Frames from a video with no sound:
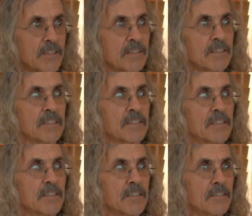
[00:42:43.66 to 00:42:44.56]
into this
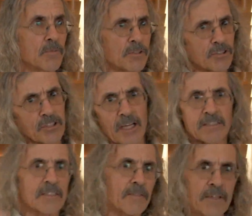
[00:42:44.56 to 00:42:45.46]
existence, which
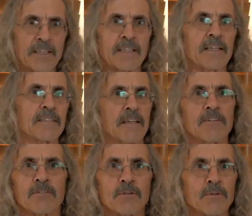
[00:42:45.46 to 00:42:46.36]
cuts everything that's
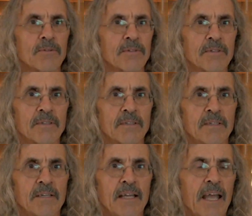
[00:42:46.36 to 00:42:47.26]
untruth.
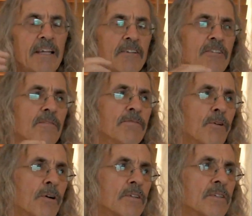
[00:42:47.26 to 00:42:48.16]
And there's a
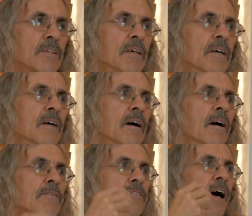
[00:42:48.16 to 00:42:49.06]
force
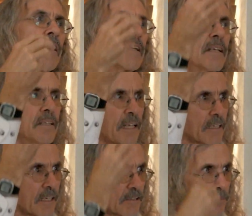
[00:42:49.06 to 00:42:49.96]
of sat
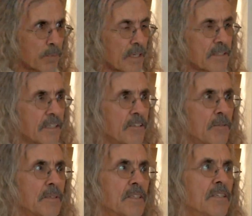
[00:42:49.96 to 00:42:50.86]
that expressed
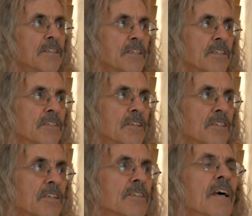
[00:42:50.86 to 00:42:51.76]
into this
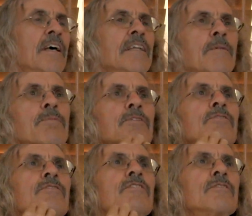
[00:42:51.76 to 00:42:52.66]
existence that
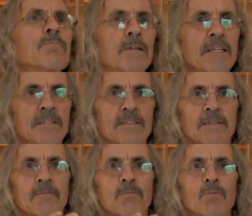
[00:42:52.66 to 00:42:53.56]
produces
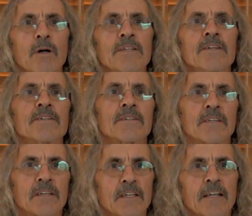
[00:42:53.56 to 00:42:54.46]
bliss,
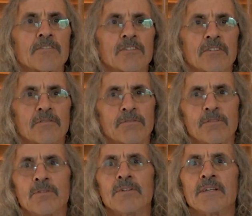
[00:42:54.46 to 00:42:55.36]
oneness, connection,
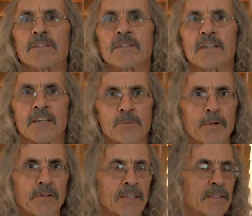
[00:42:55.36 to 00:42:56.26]
fullness,
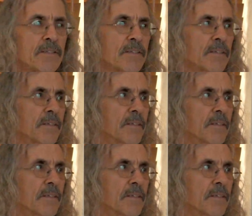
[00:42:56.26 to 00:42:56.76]
experience.